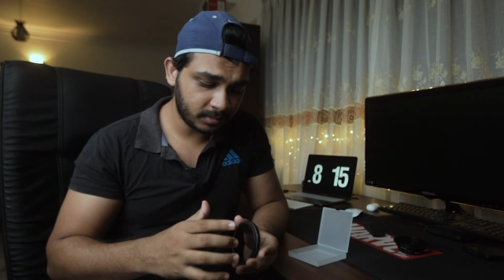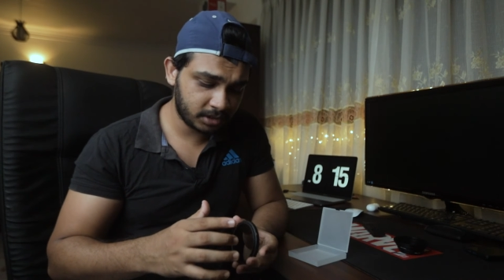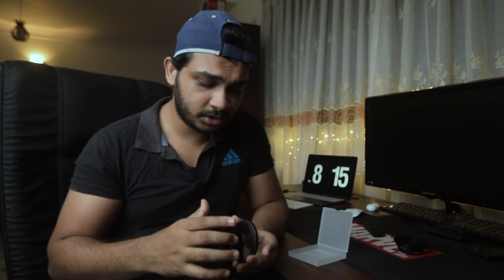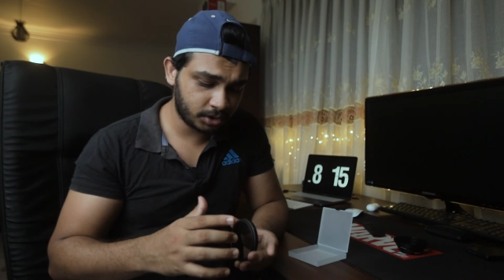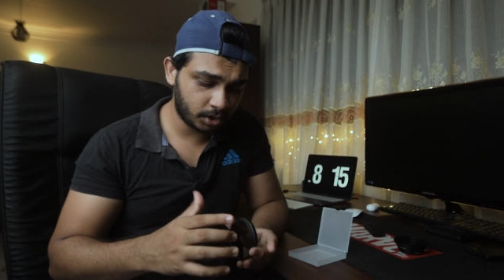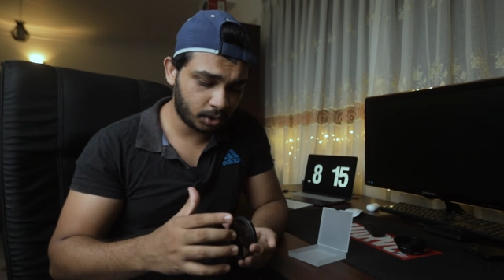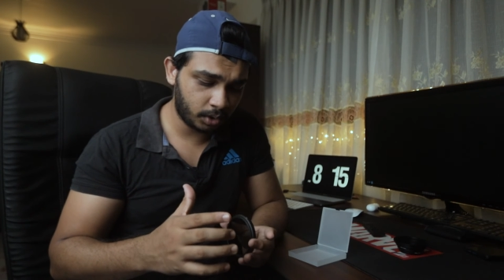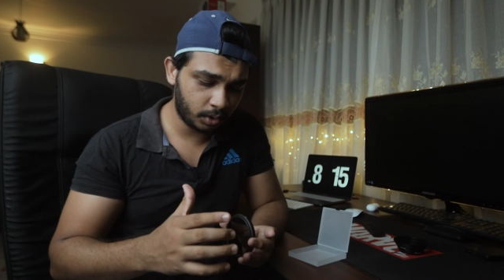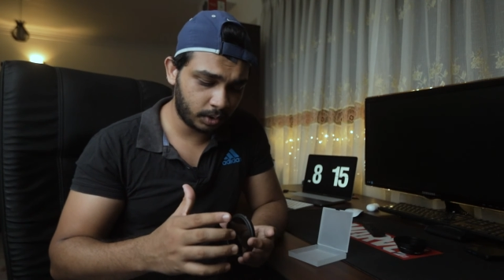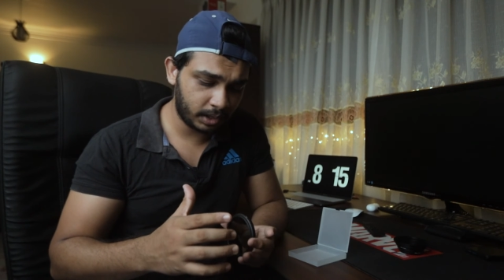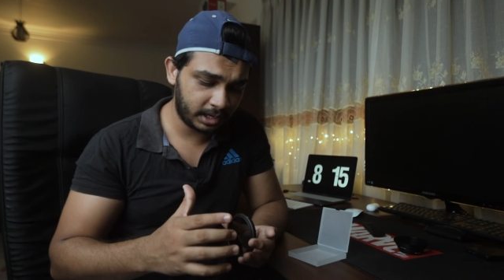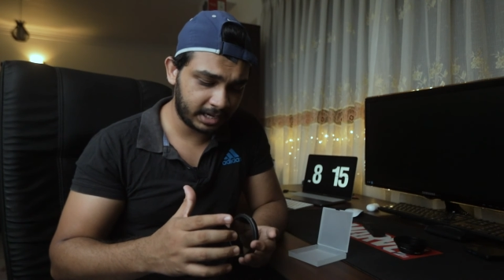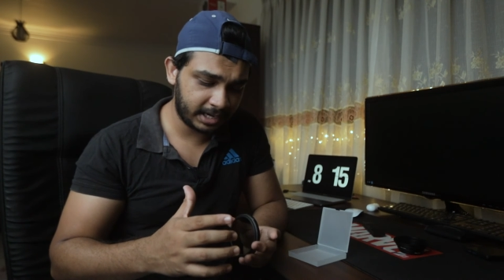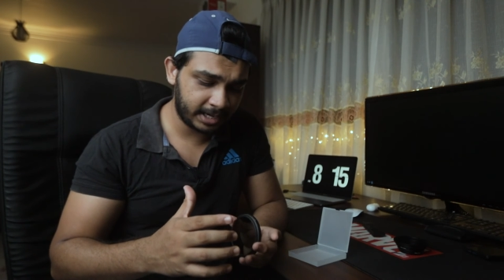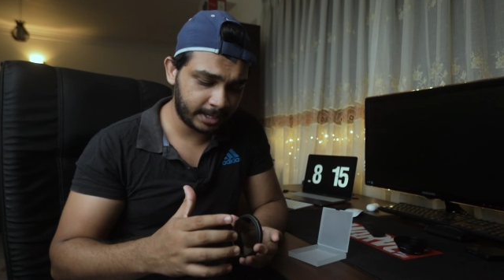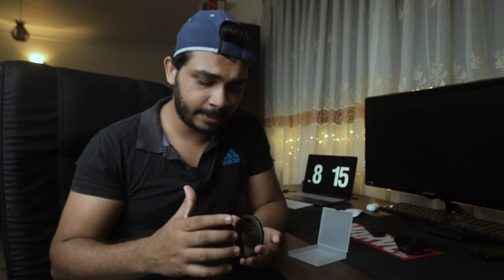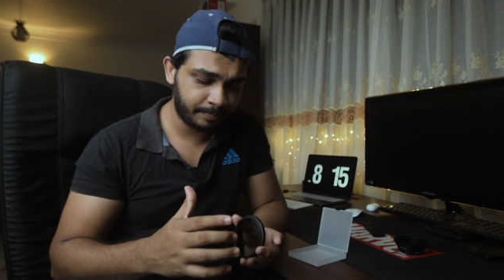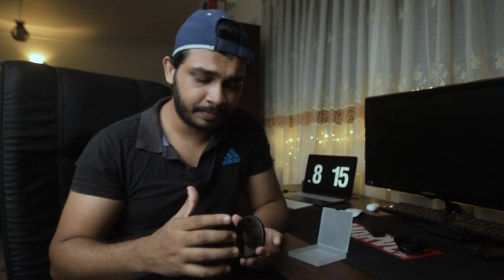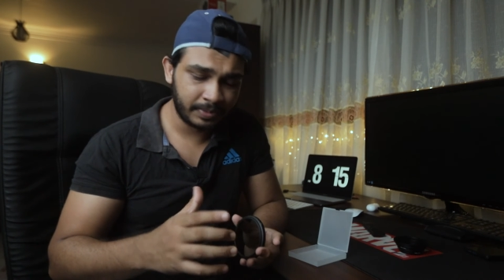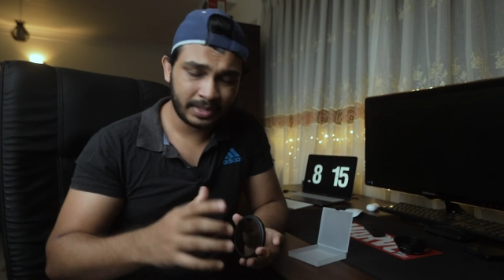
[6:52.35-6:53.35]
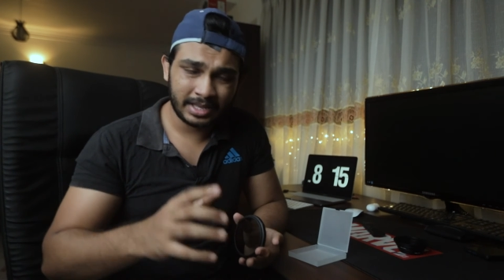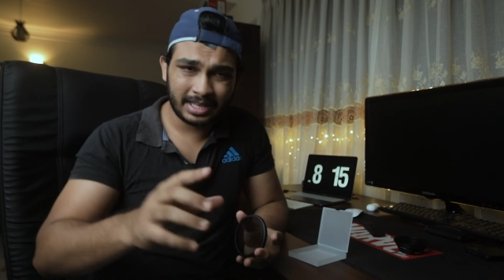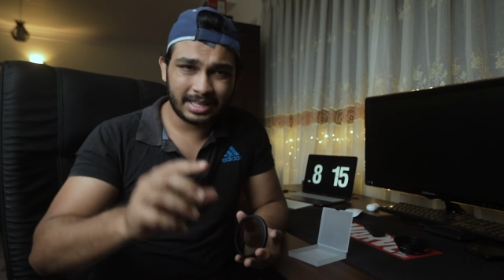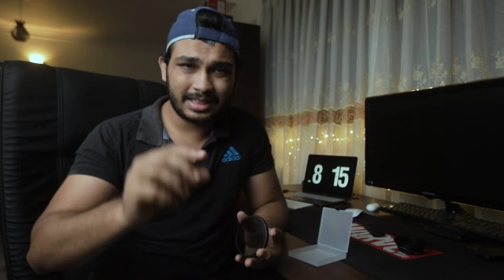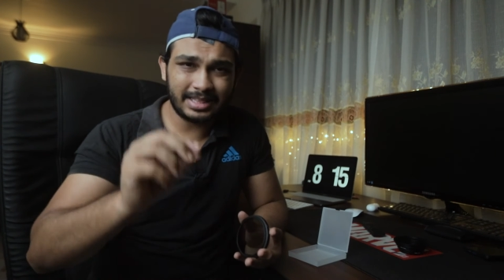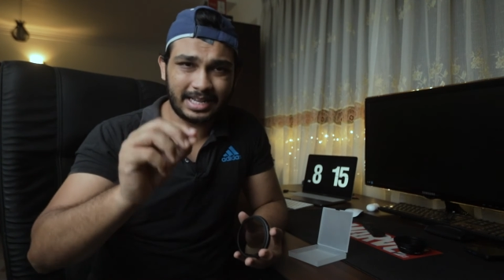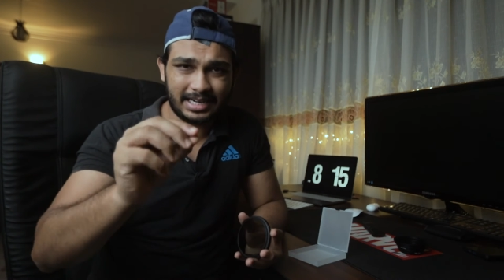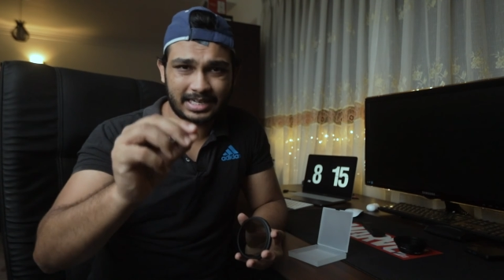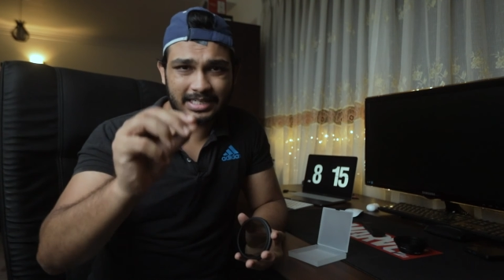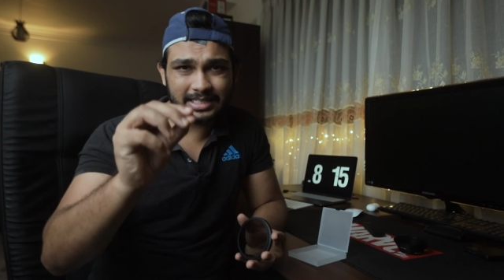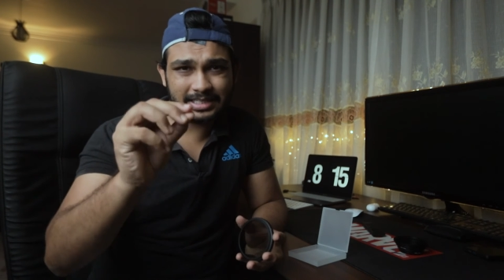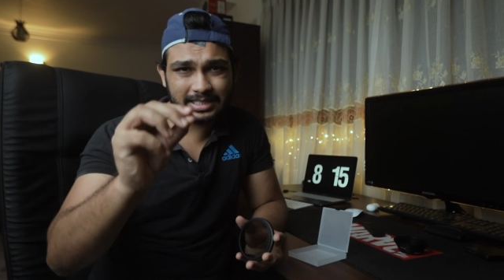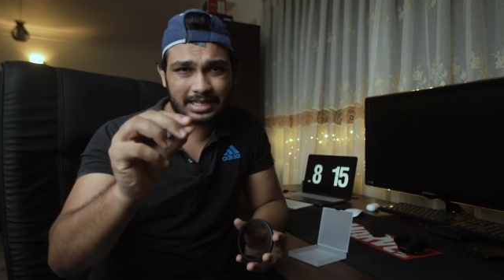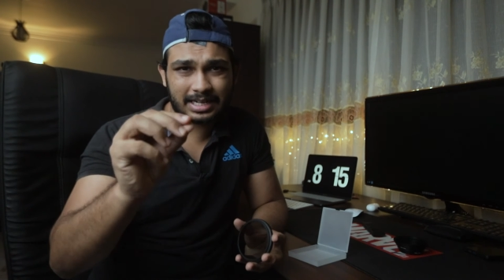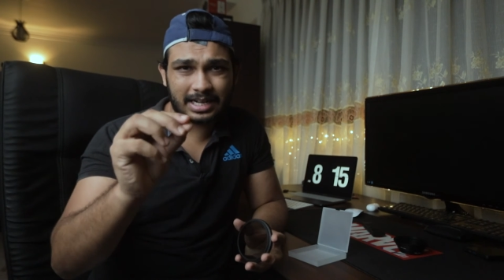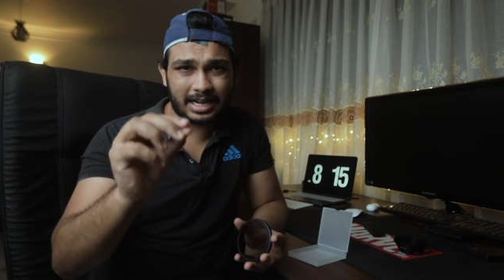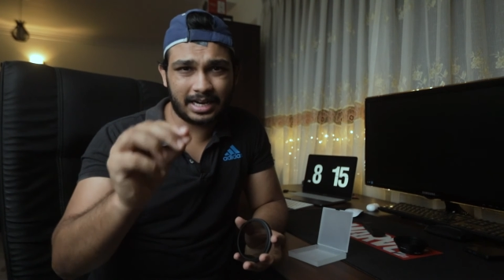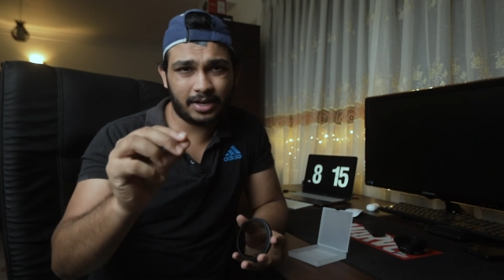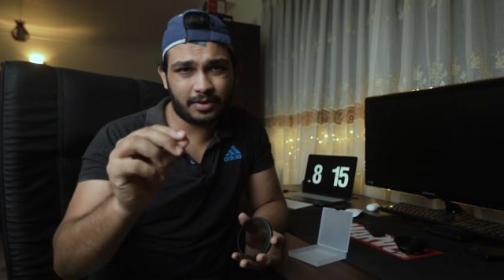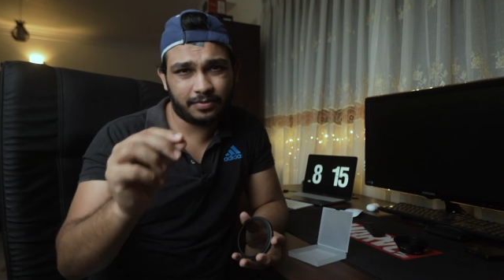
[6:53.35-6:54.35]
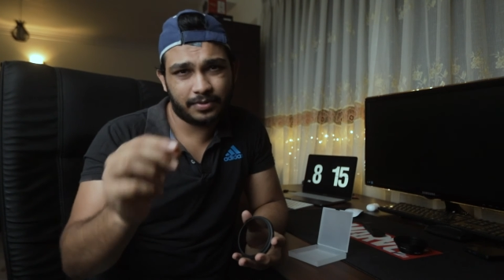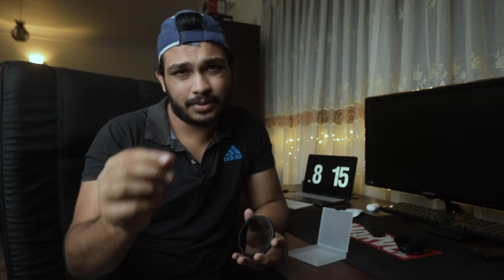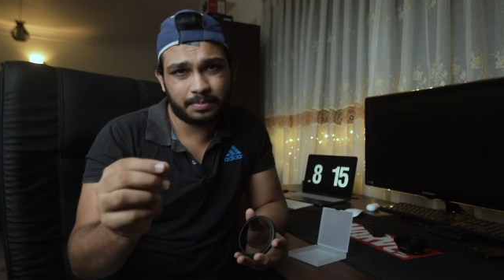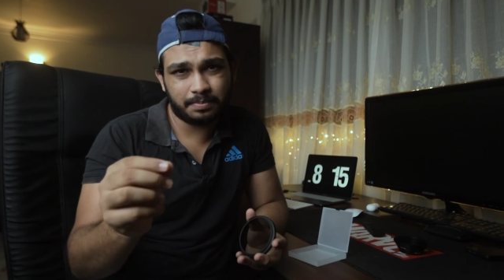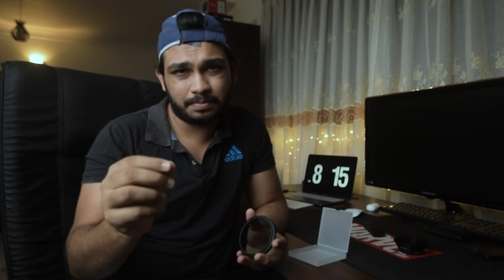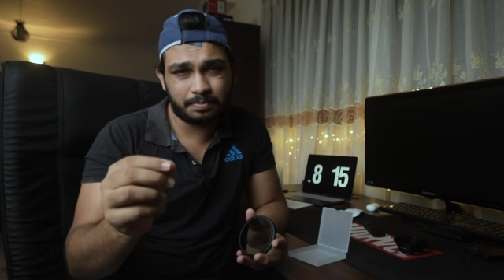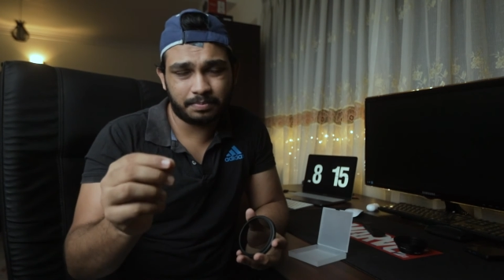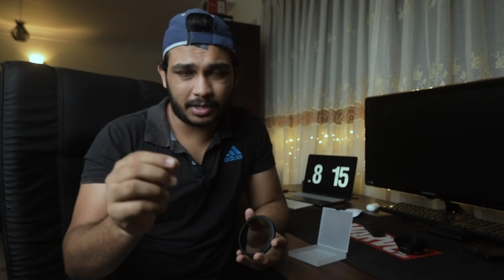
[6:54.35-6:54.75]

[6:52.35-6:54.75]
So that is kind of a